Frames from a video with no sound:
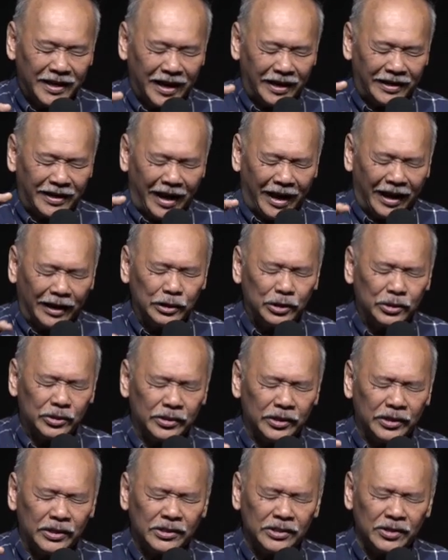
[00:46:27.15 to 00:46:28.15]
At the
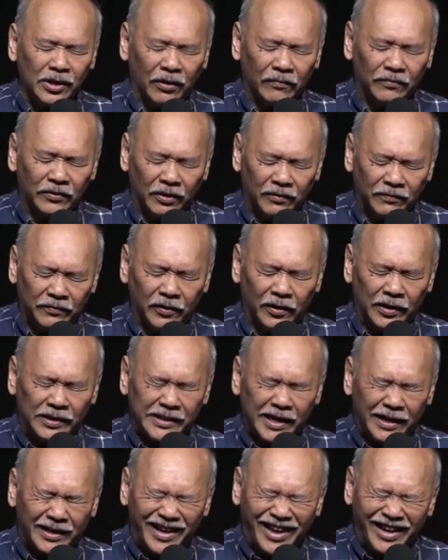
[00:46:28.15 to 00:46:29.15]
entrance of your
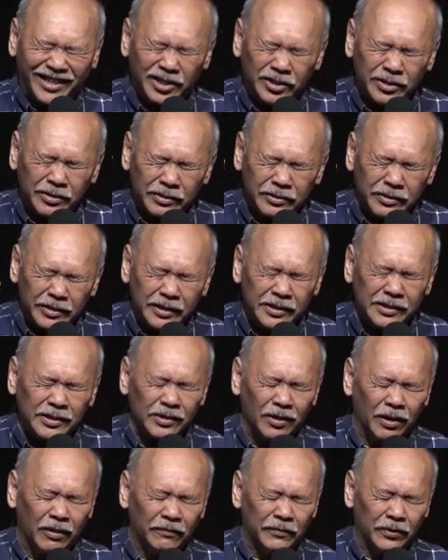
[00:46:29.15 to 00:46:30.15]
voice, at the
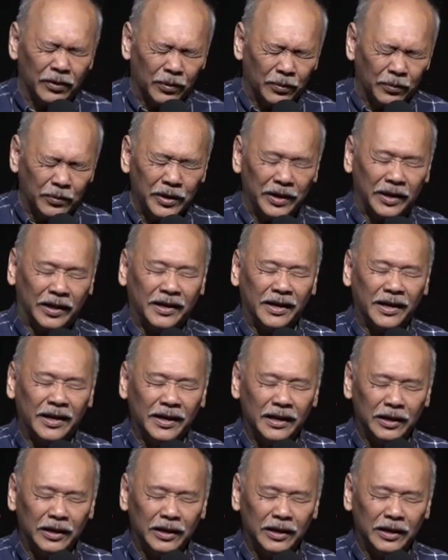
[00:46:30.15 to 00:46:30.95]
entrance of your word,